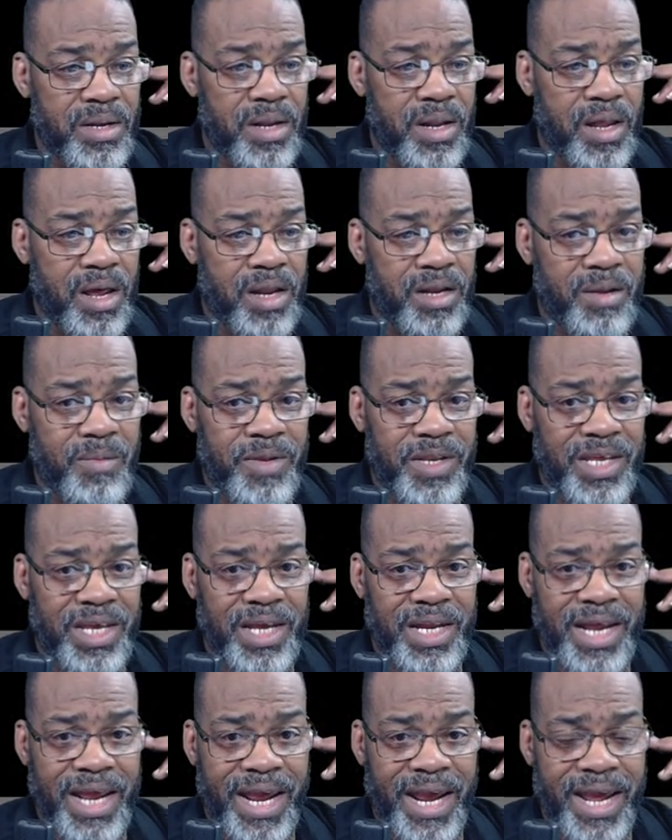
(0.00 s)
under the
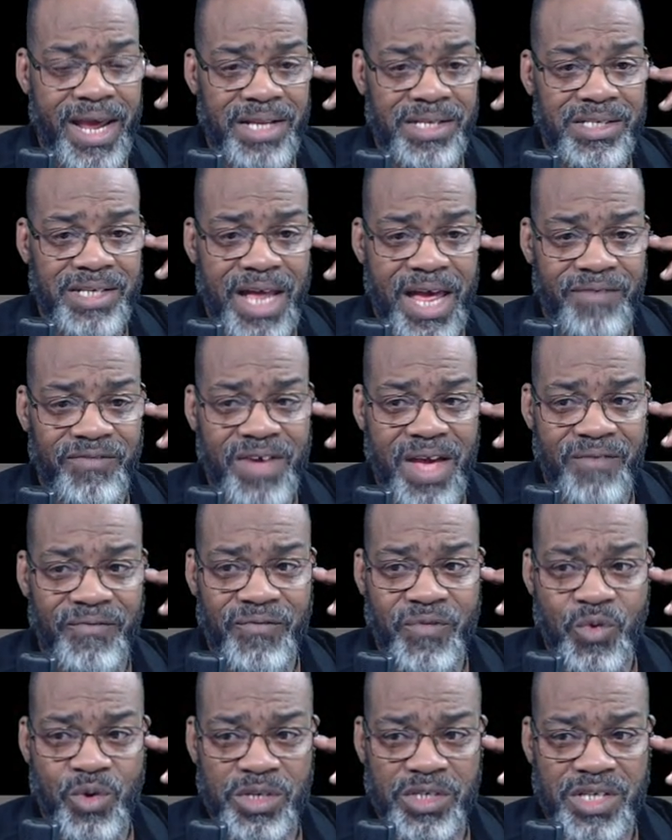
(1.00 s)
enhanced, I've got
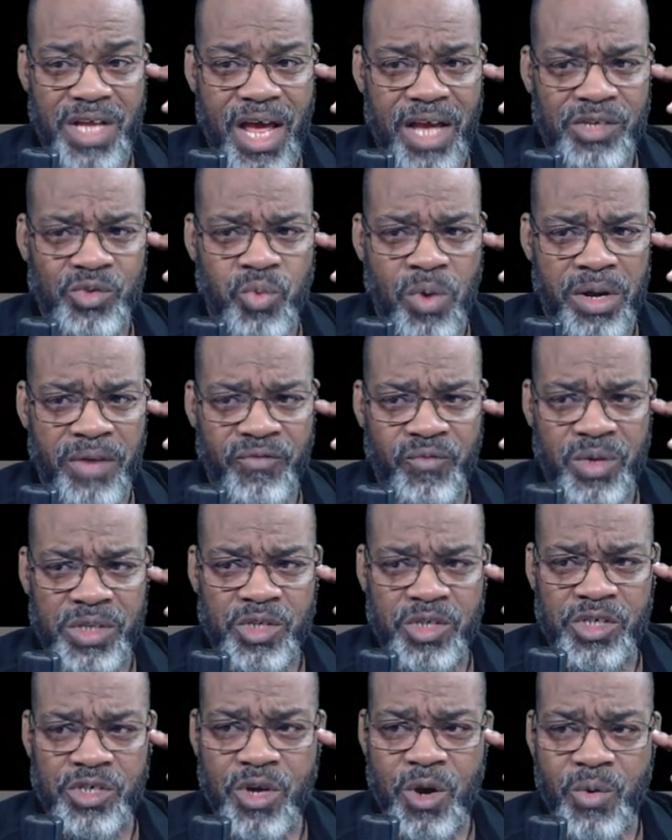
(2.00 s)
four stocks, one of
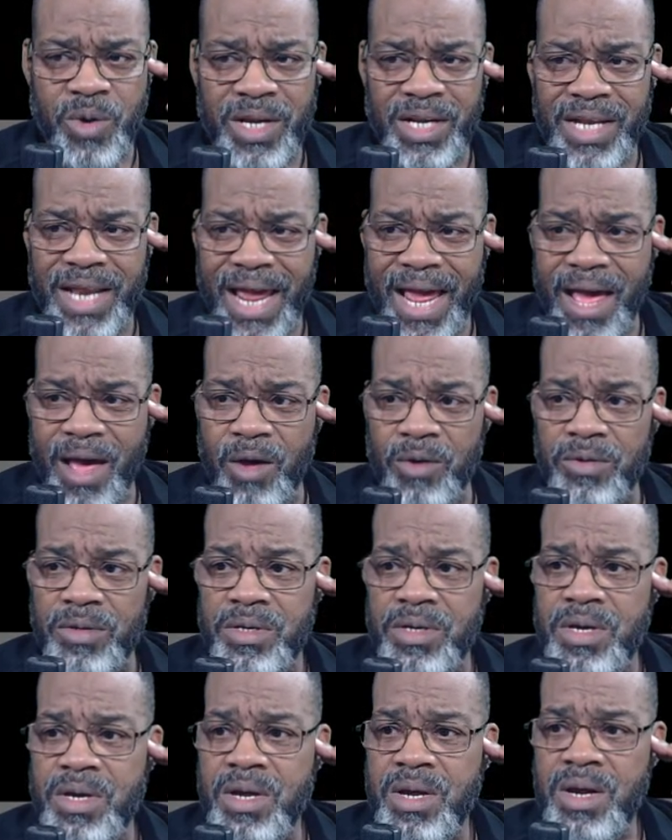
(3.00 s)
which is going down.
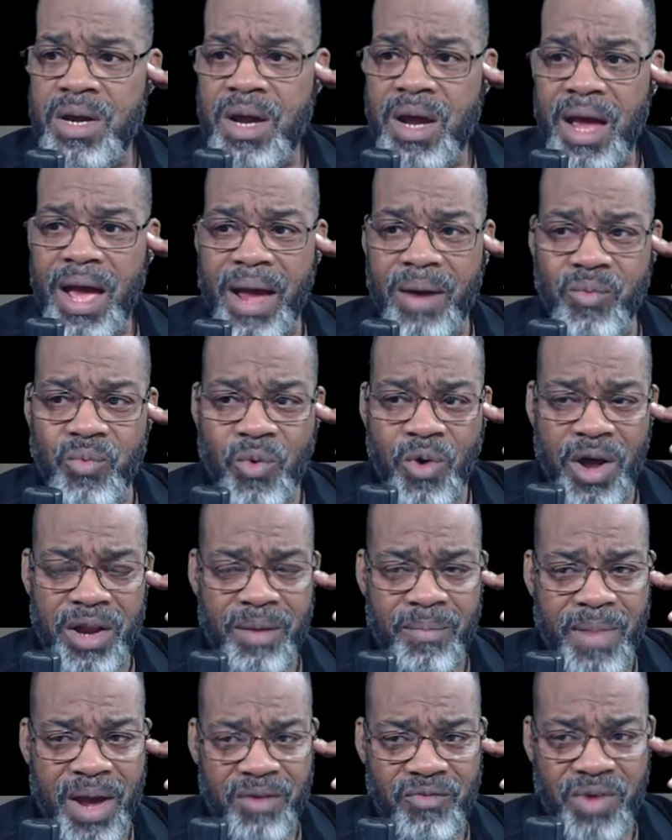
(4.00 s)
I
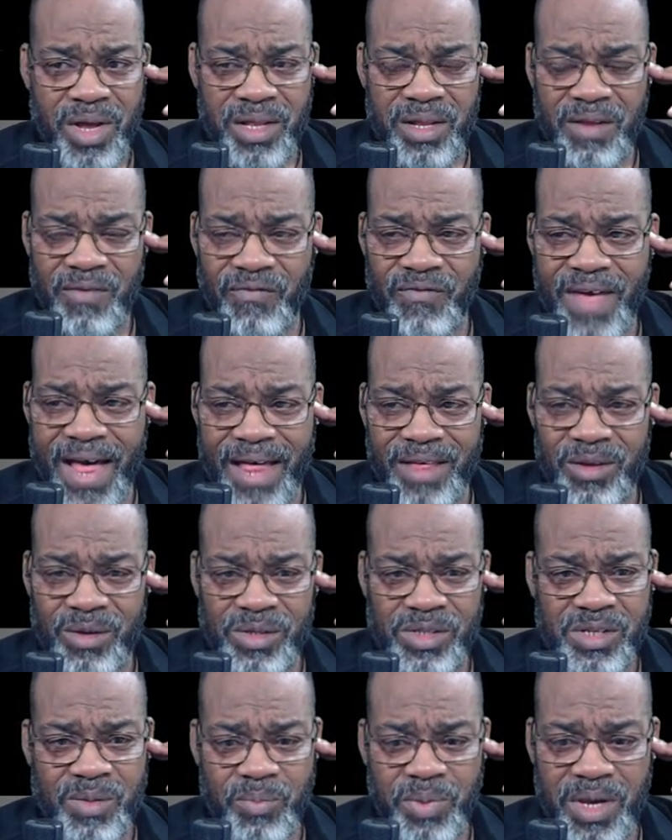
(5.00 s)
wanted my relative
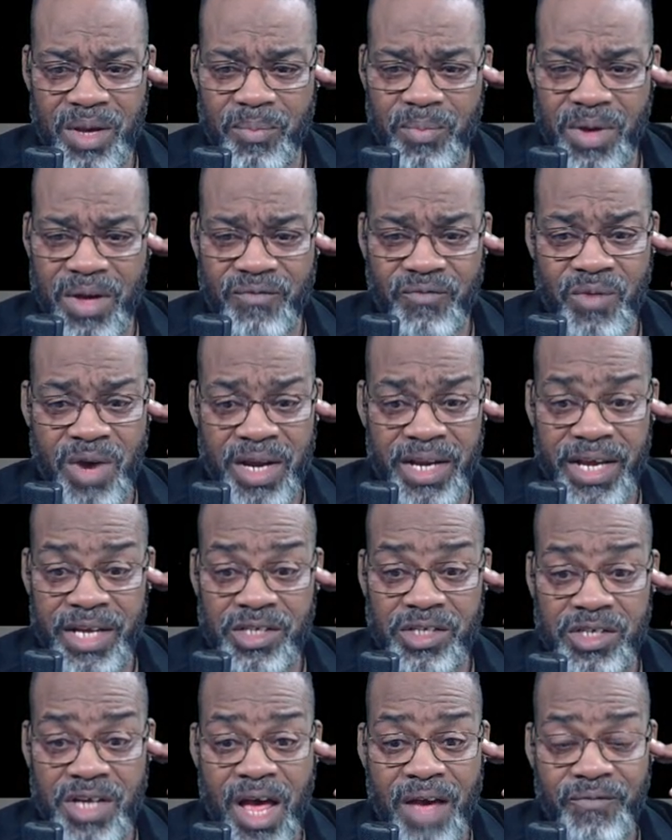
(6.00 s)
values to be above one.
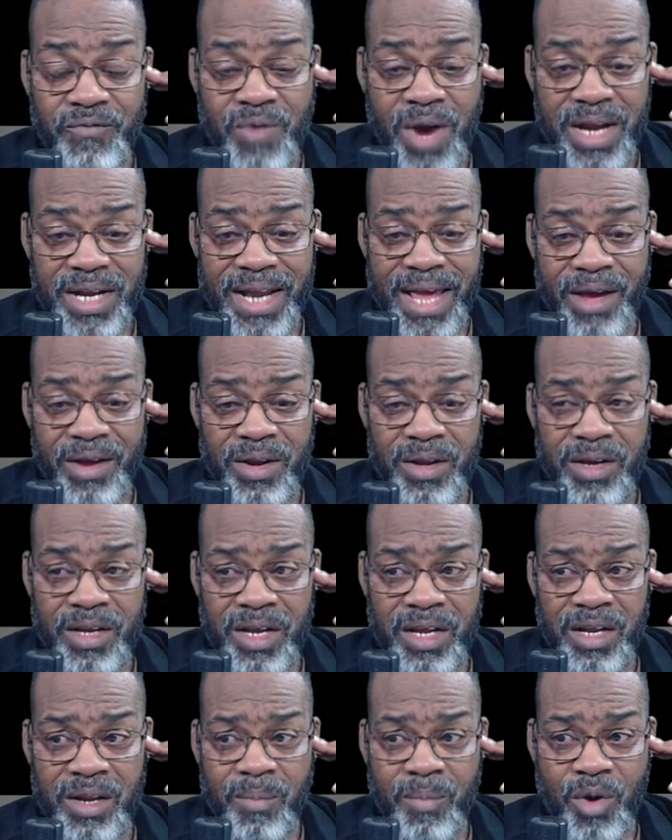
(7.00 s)
It's tough right now in the,
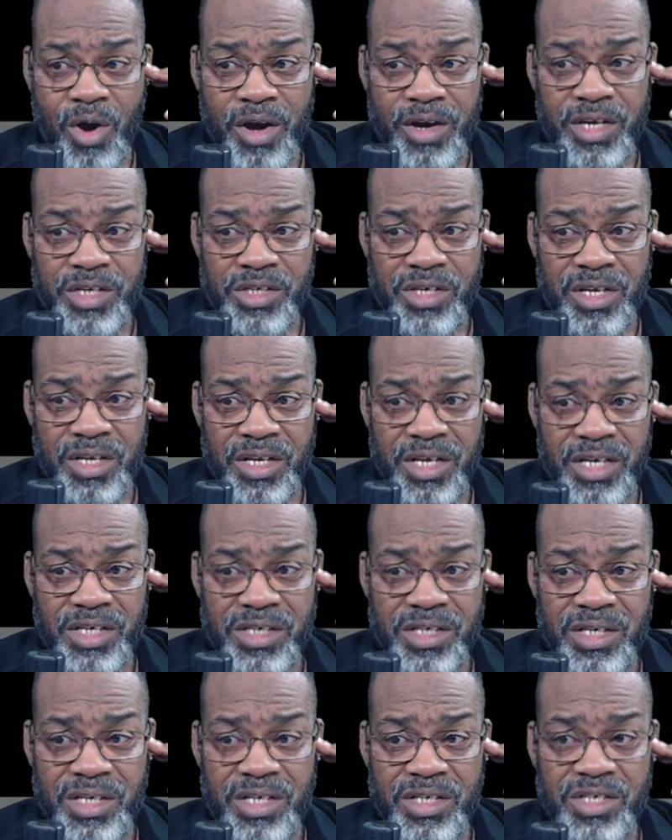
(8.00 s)
in the market's
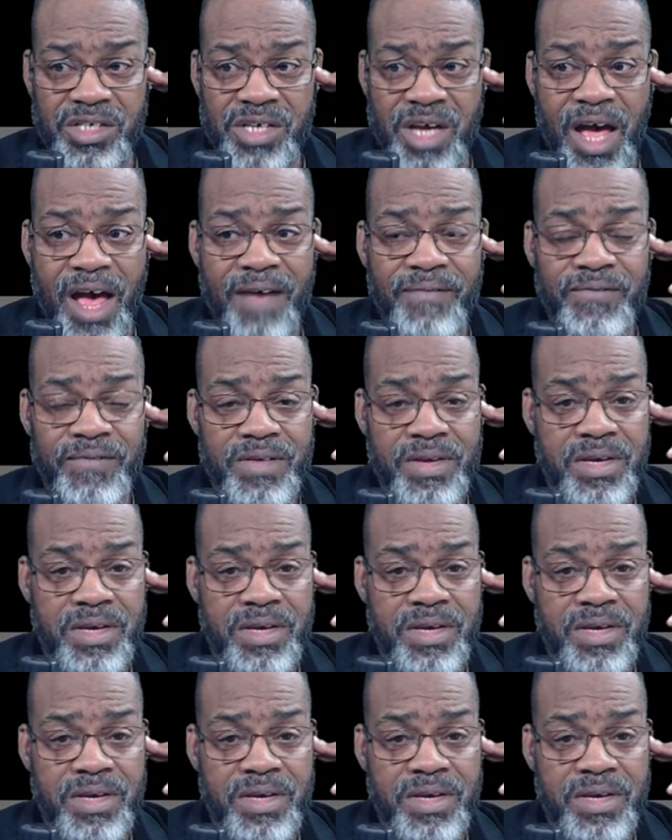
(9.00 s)
condition. It's tough